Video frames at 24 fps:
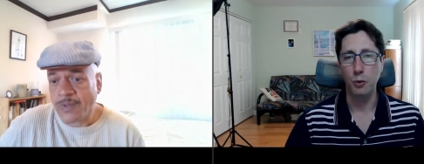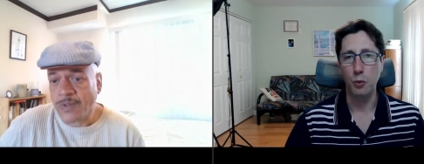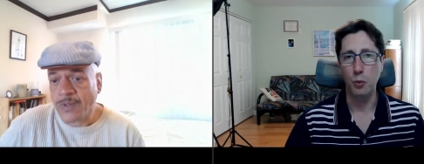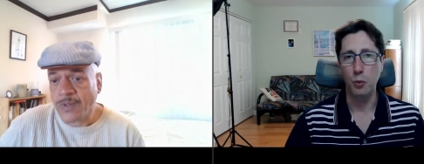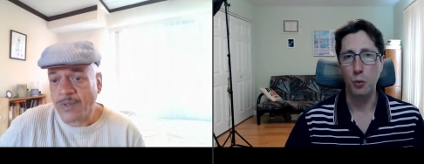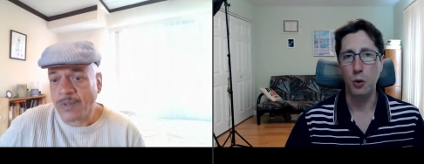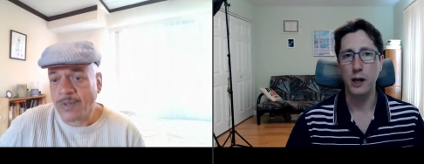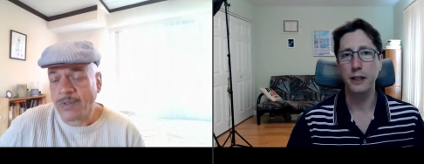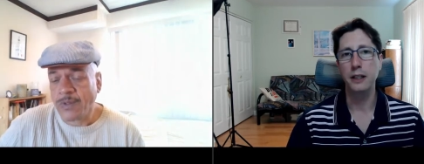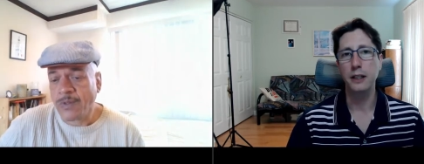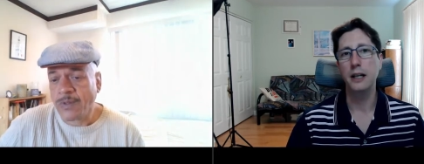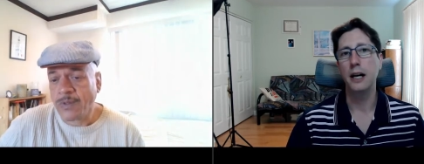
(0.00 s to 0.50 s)

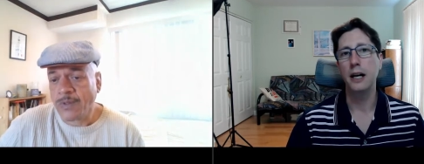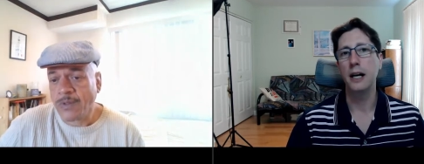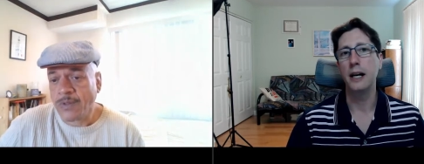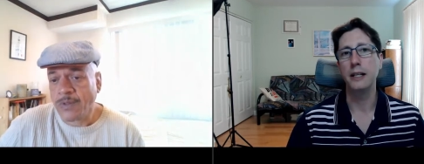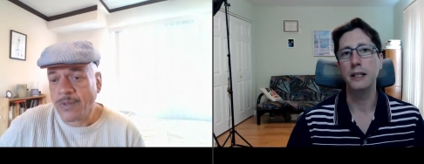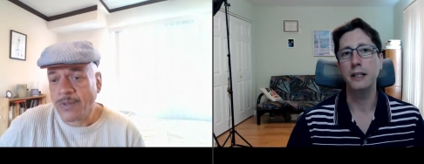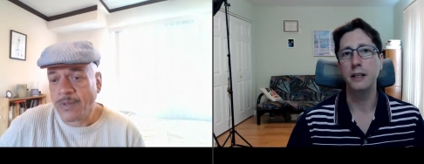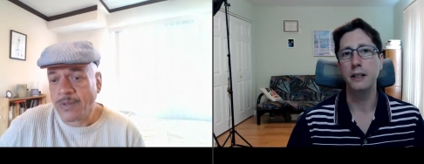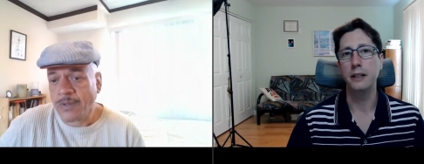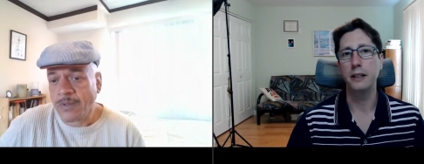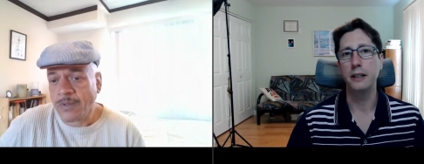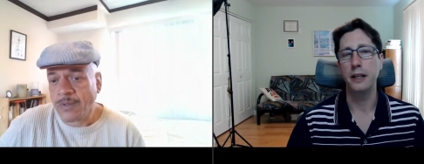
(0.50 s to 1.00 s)
Speaker 1: the one
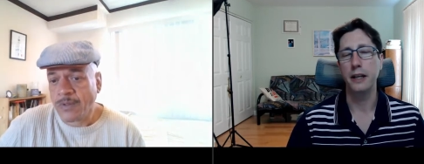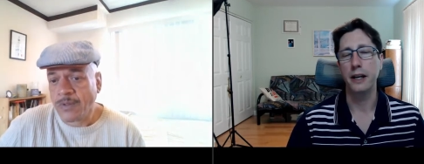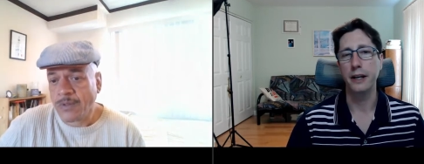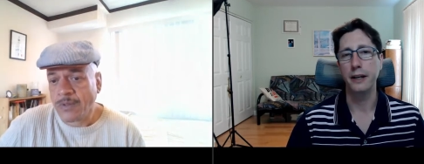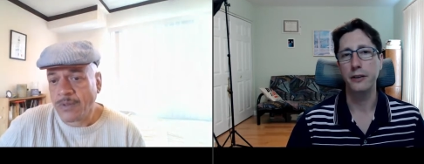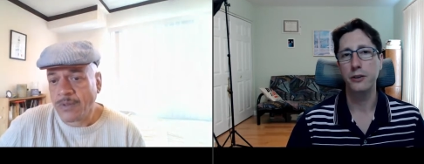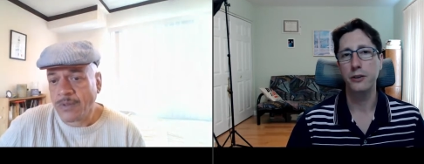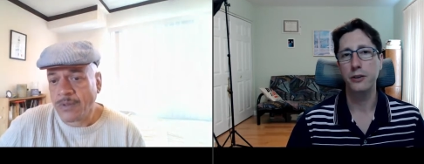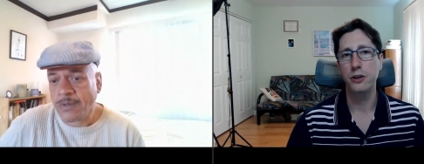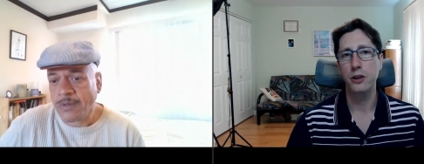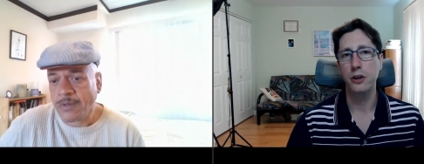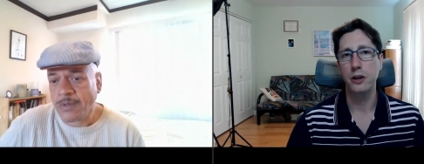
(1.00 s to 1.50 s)
constant
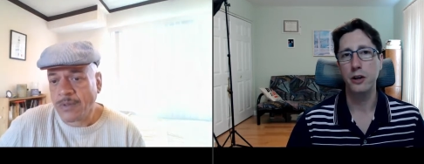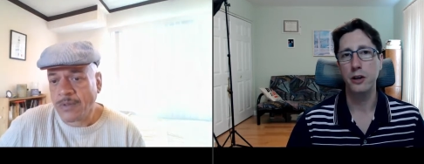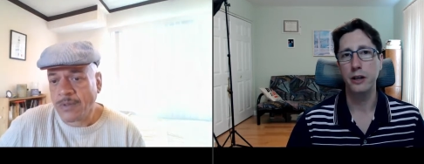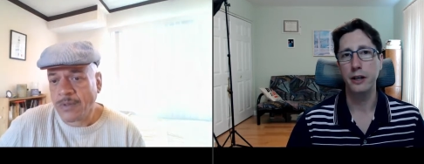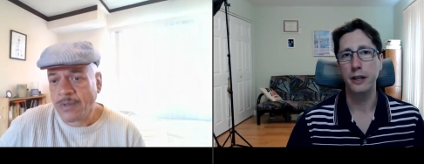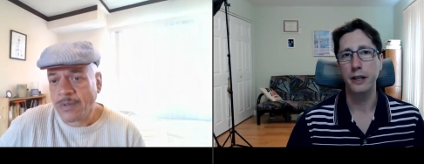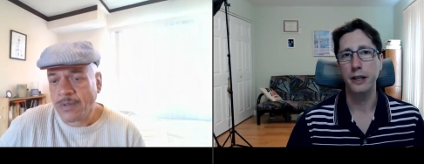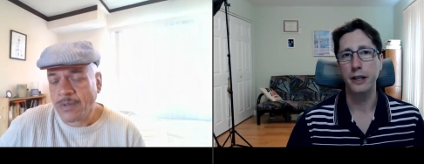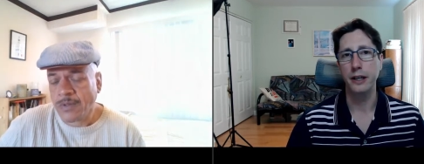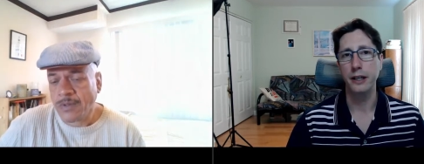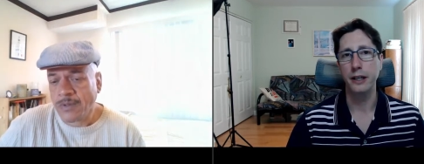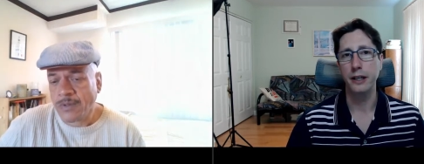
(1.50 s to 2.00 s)
that I
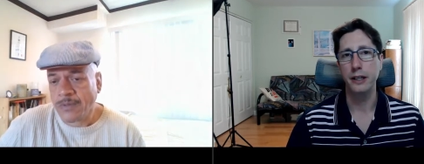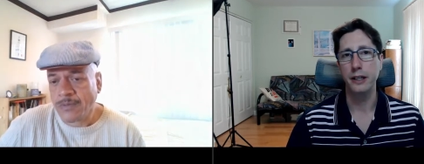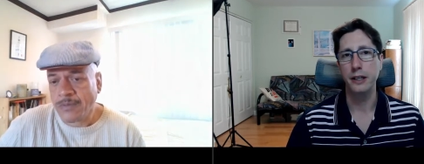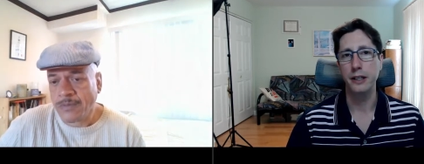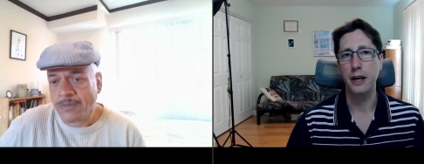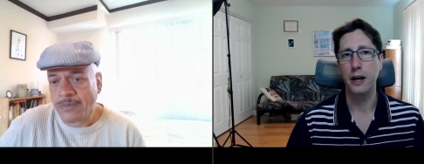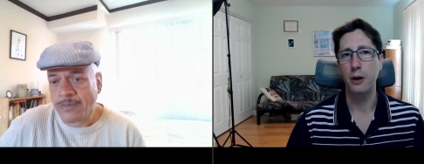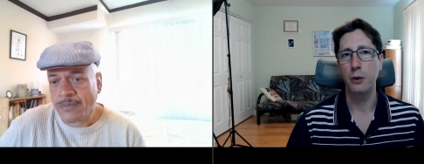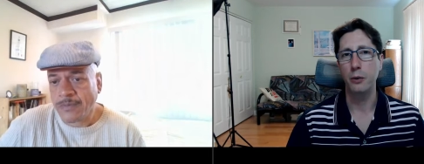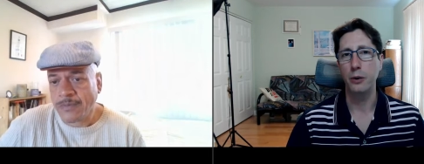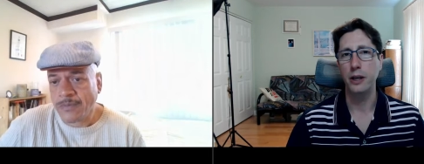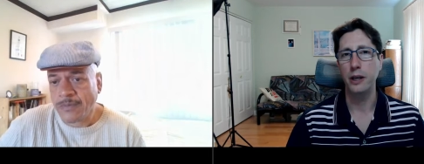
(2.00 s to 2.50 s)
saw
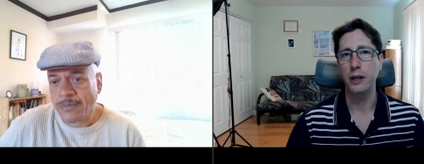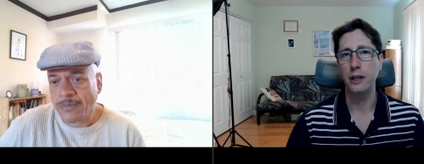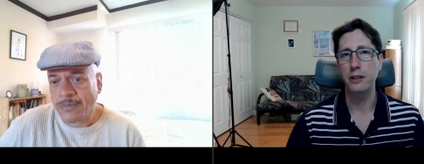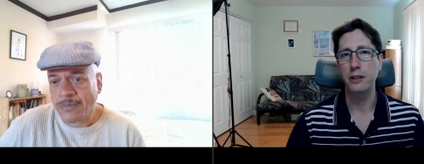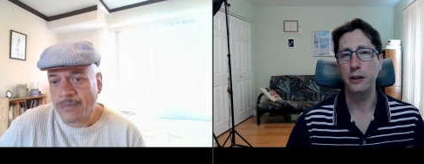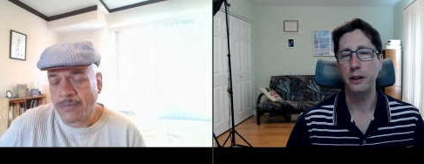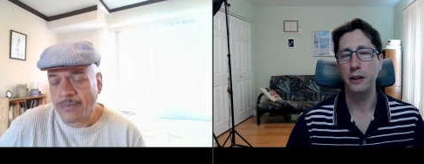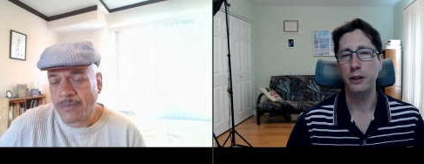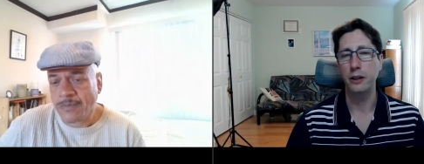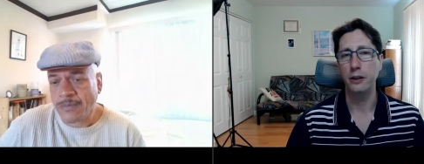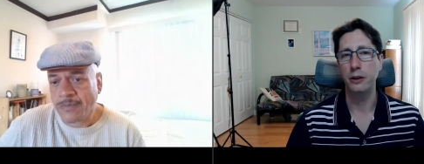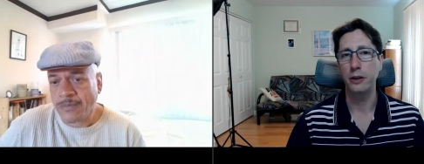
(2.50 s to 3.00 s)
is how
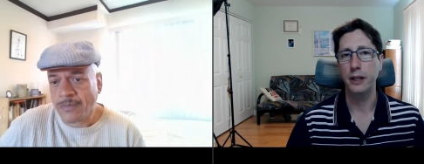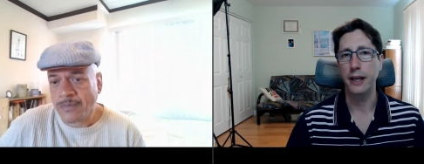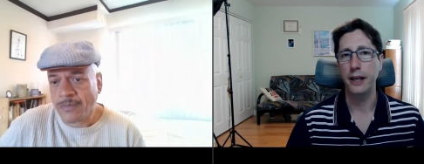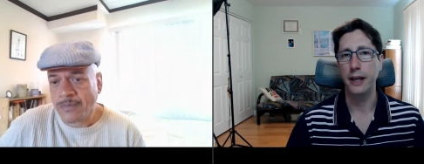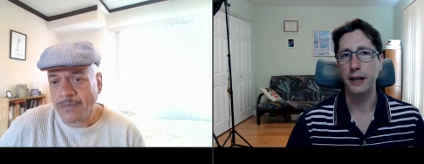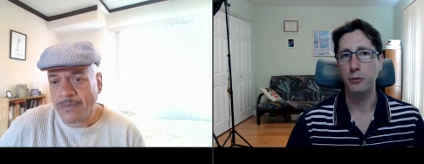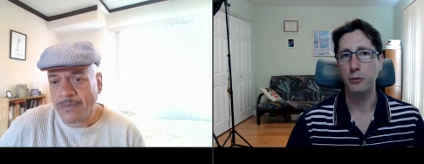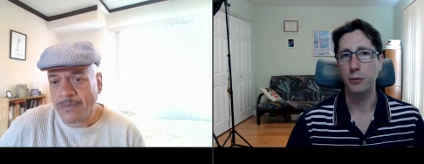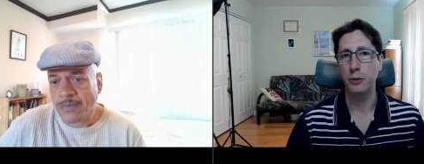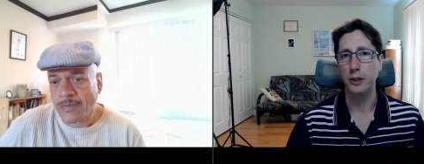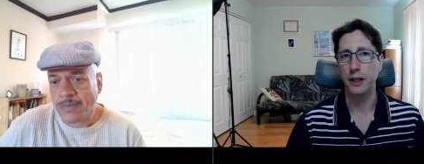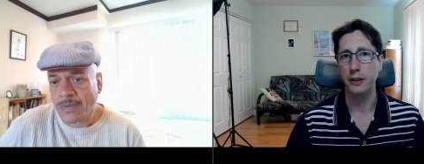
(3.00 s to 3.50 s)
easily you
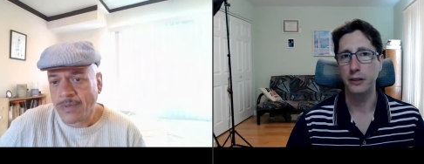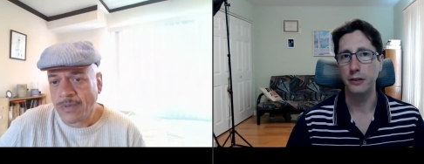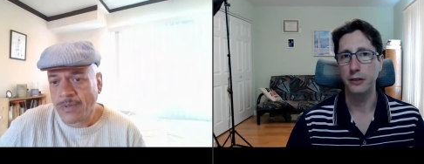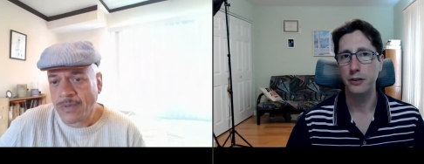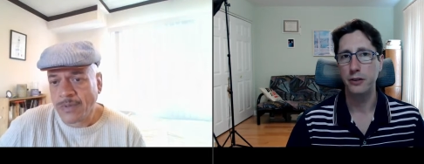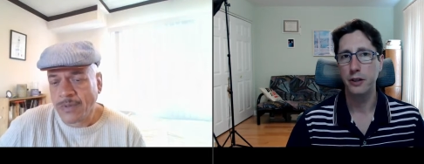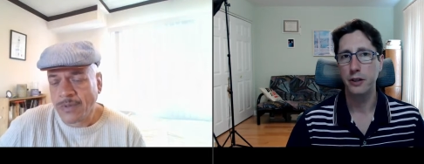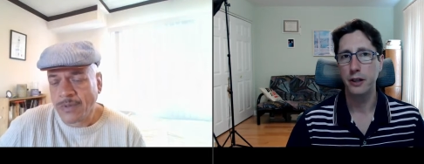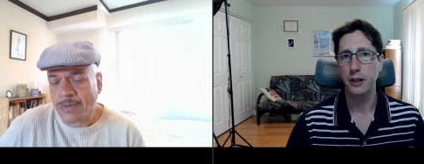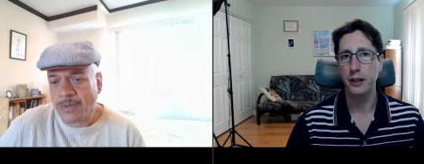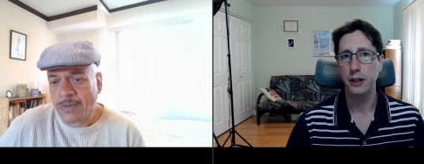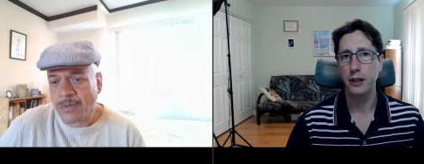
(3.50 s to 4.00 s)
connect with
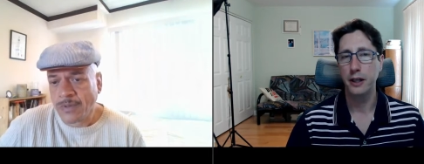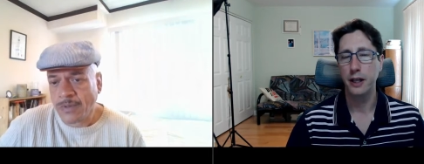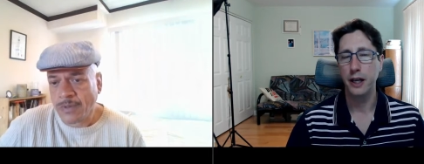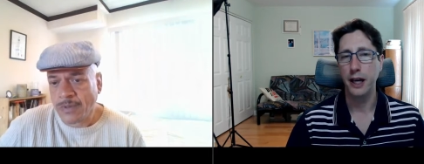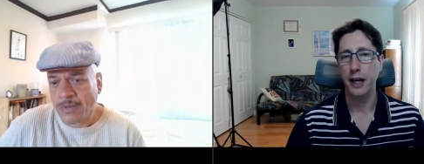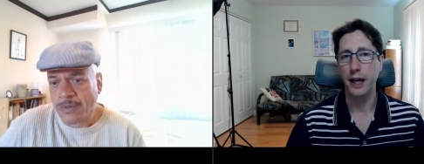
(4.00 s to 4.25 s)
others